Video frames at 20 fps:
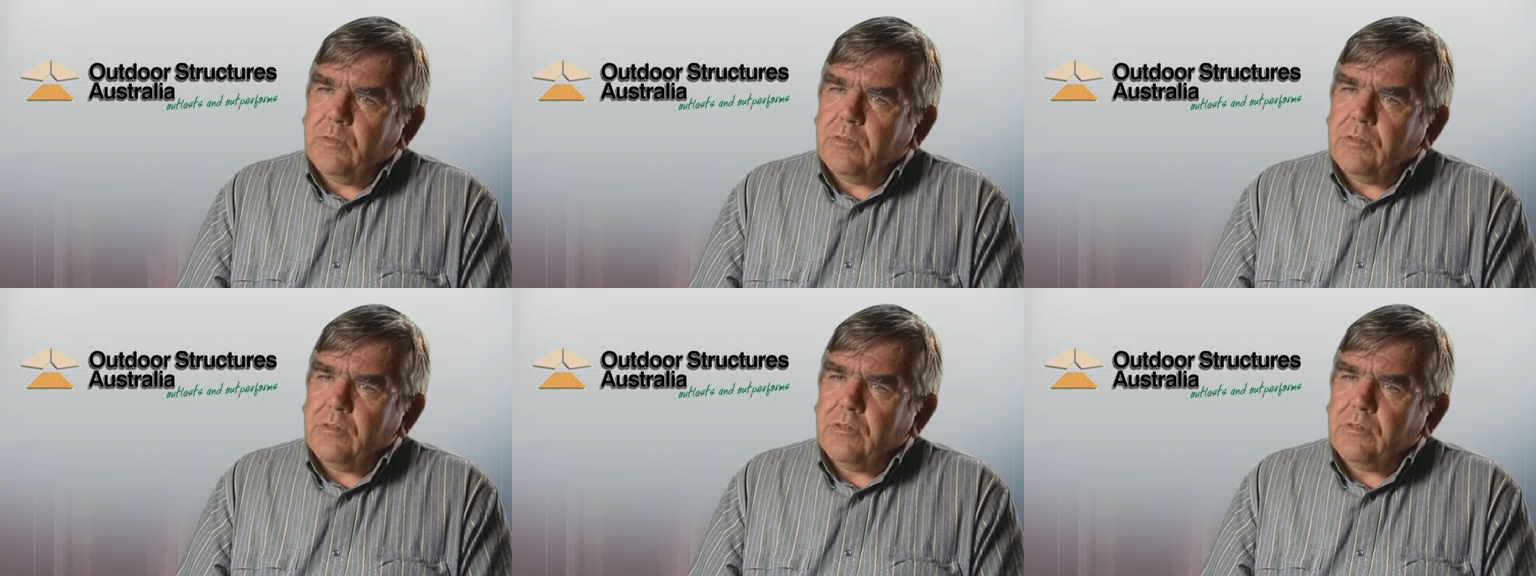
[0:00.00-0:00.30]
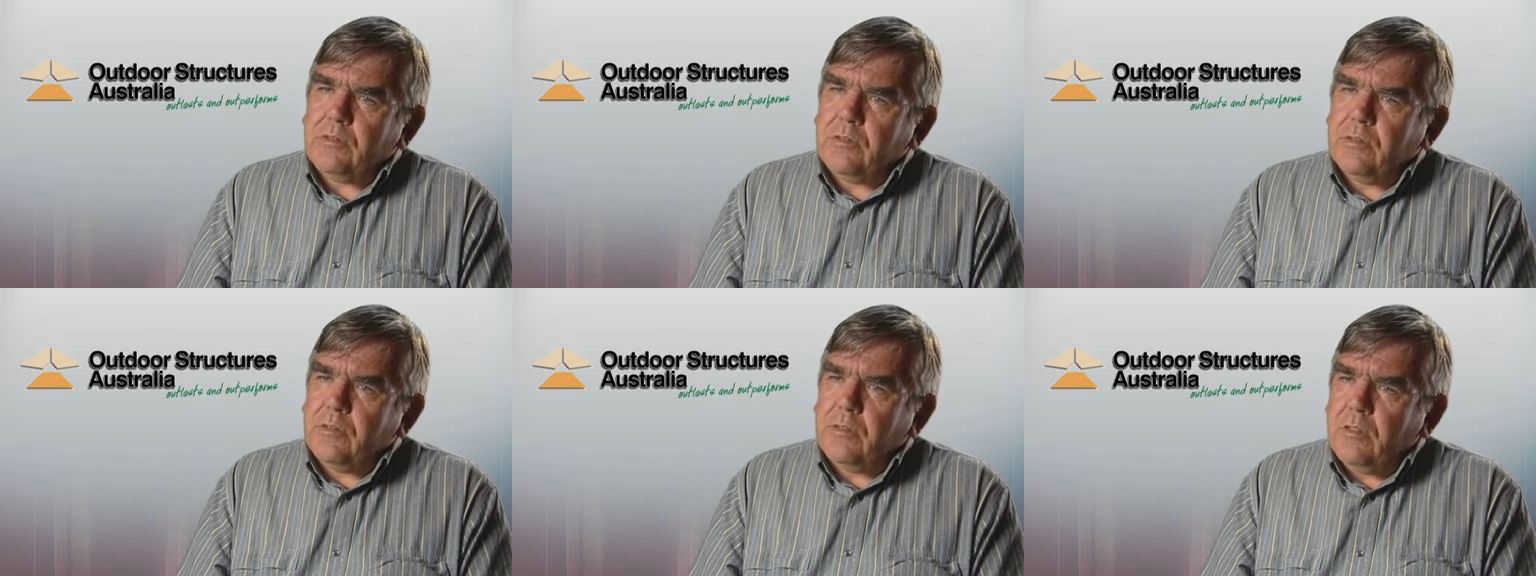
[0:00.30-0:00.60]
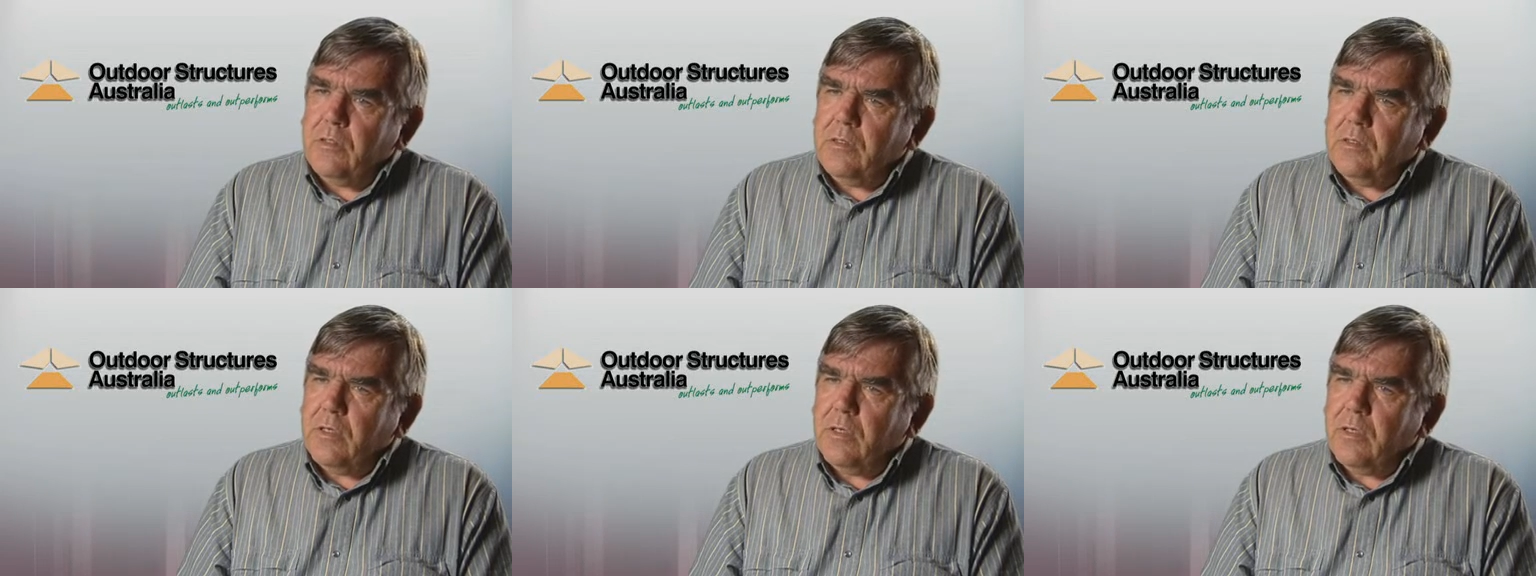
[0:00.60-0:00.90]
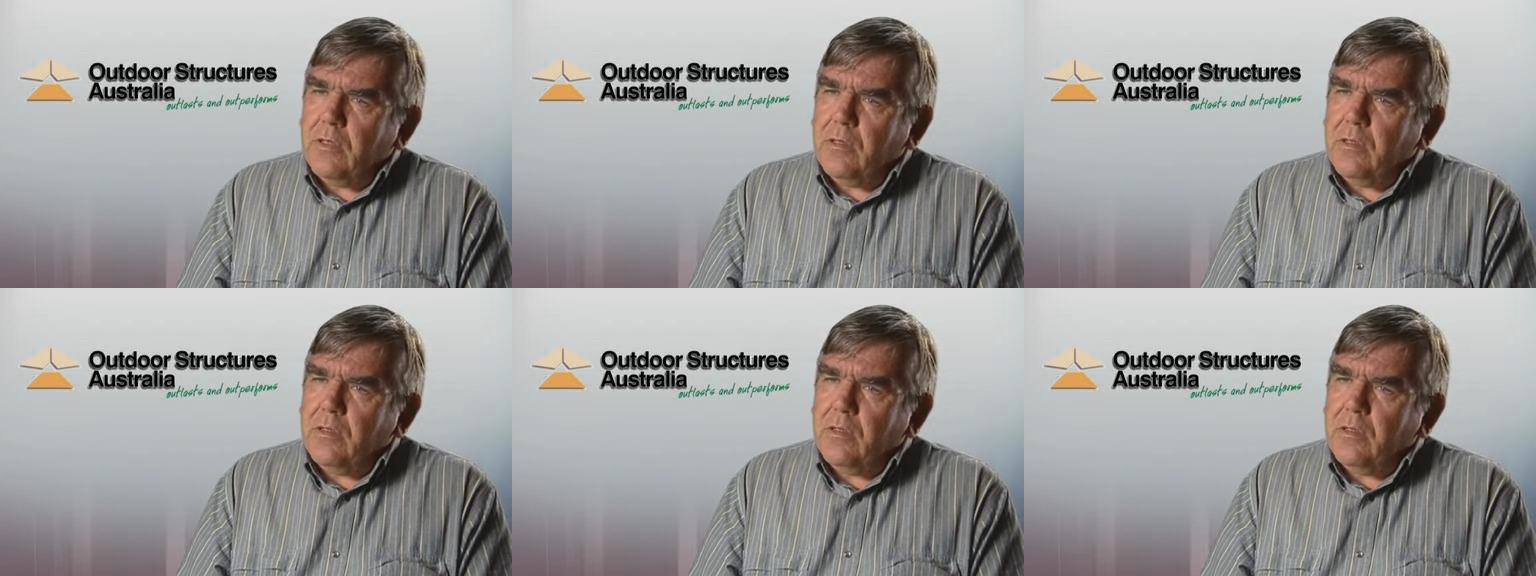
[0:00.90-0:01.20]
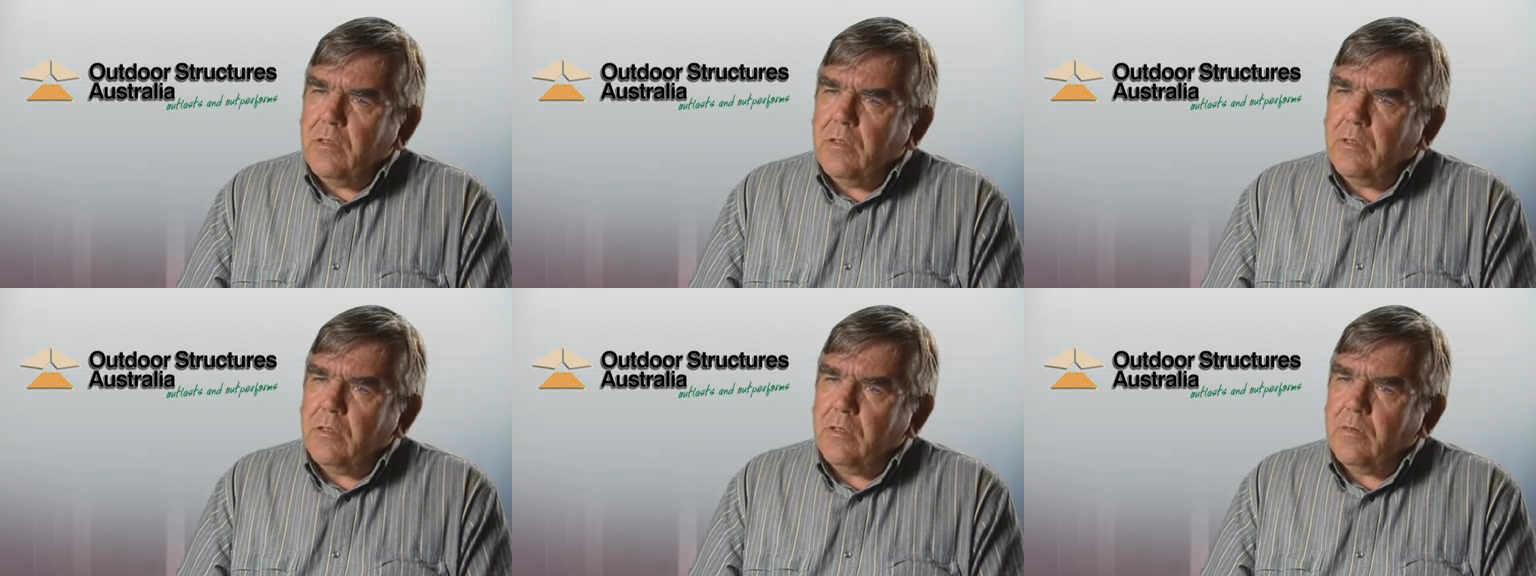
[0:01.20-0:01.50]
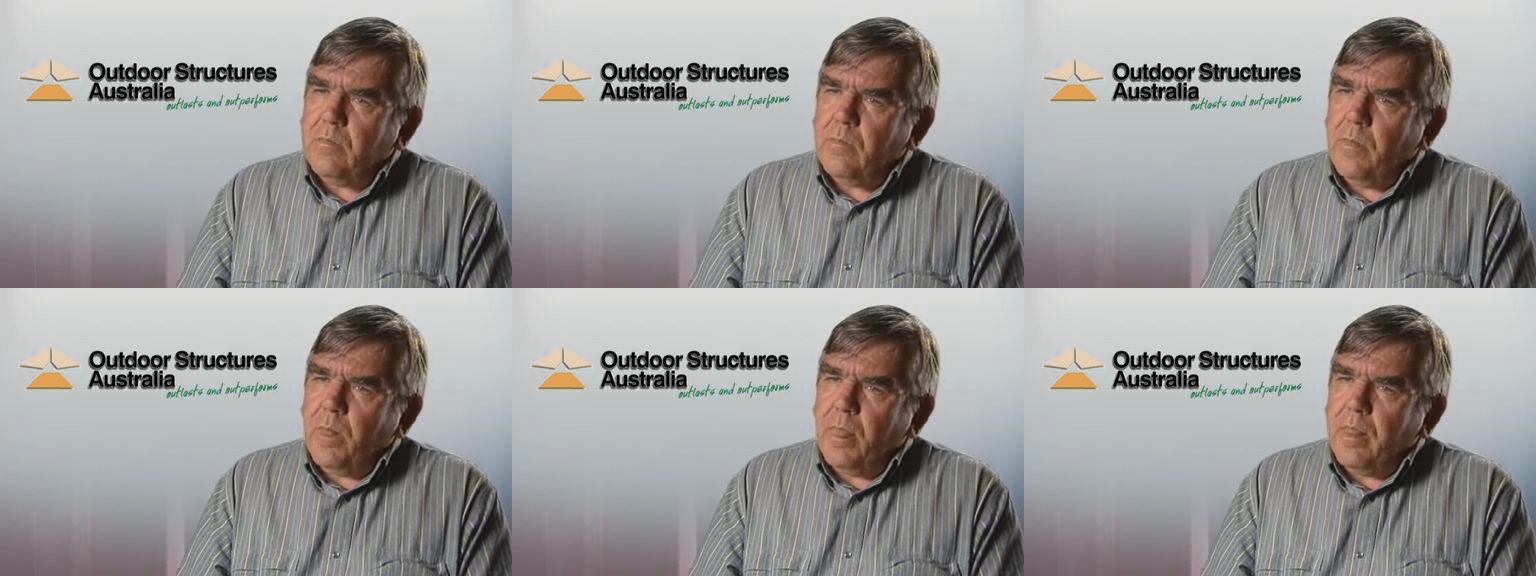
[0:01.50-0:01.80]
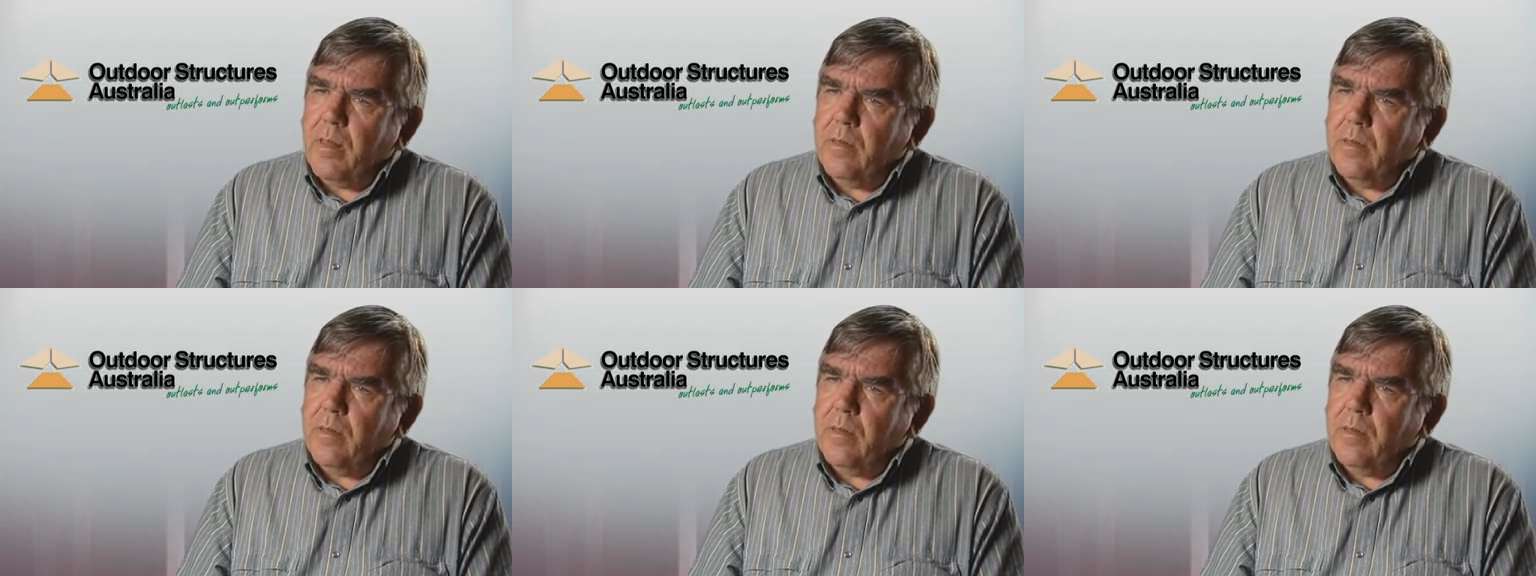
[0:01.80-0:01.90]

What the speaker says: which is to detail the